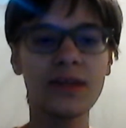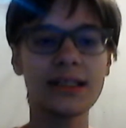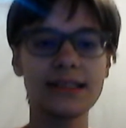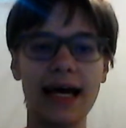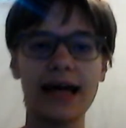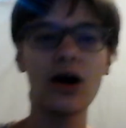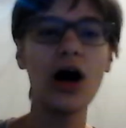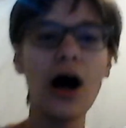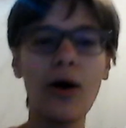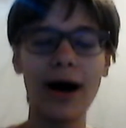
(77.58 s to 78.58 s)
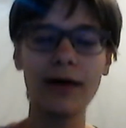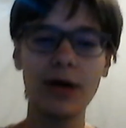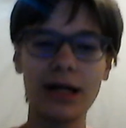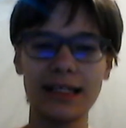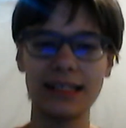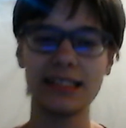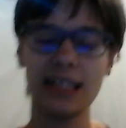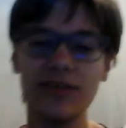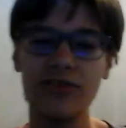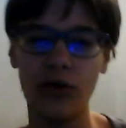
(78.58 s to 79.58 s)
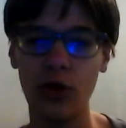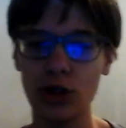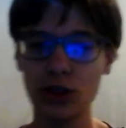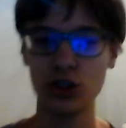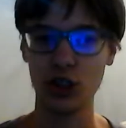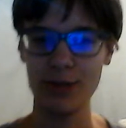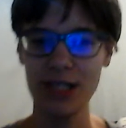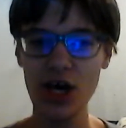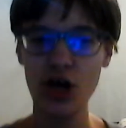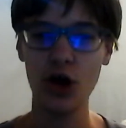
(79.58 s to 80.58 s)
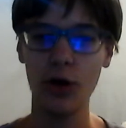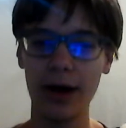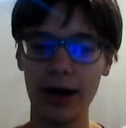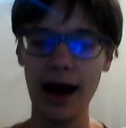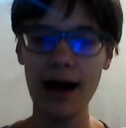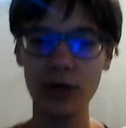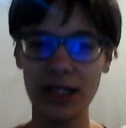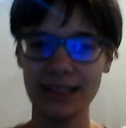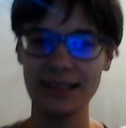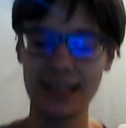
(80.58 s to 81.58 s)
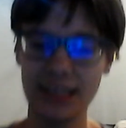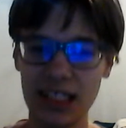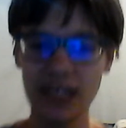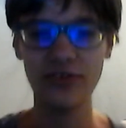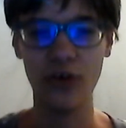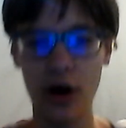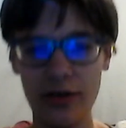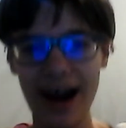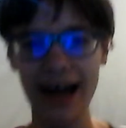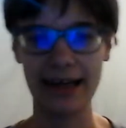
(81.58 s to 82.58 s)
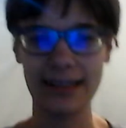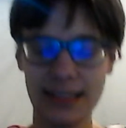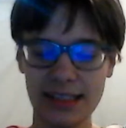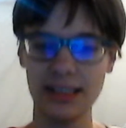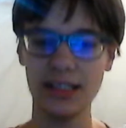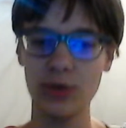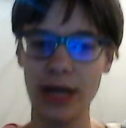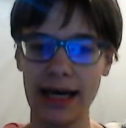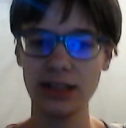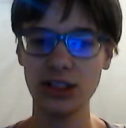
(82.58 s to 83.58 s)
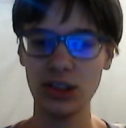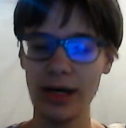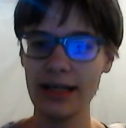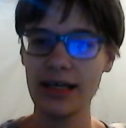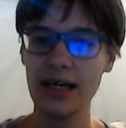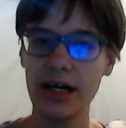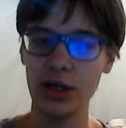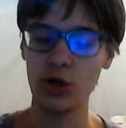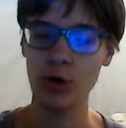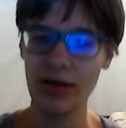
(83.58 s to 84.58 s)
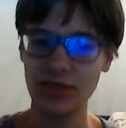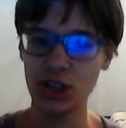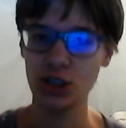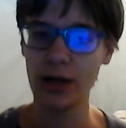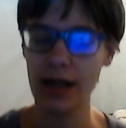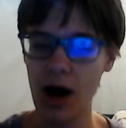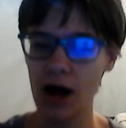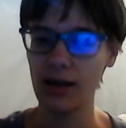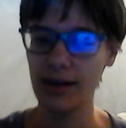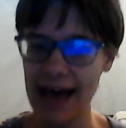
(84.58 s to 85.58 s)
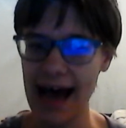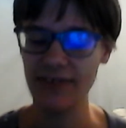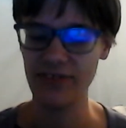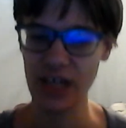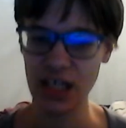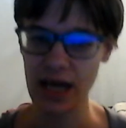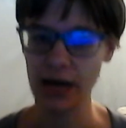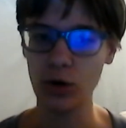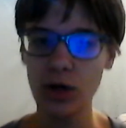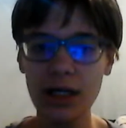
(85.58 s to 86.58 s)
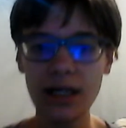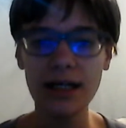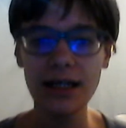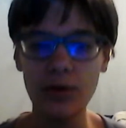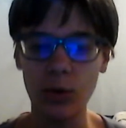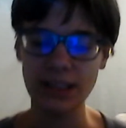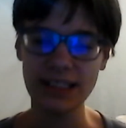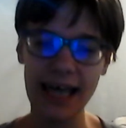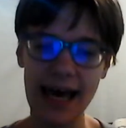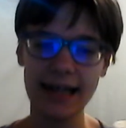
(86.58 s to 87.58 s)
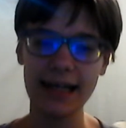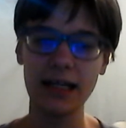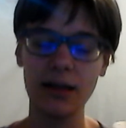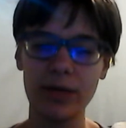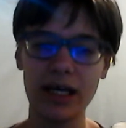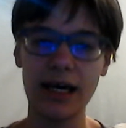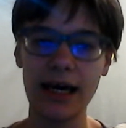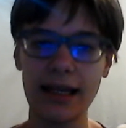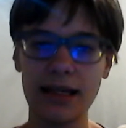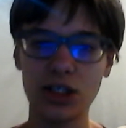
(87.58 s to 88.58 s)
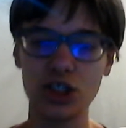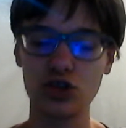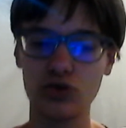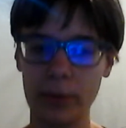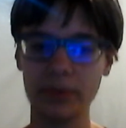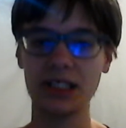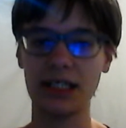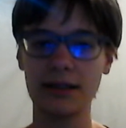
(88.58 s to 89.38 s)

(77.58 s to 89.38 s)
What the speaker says: say, oh, I want audition for Scooby-Doo, or I want audition for Rex. You can't do it here. You have to do it on that video. Once again, it'll be in the description.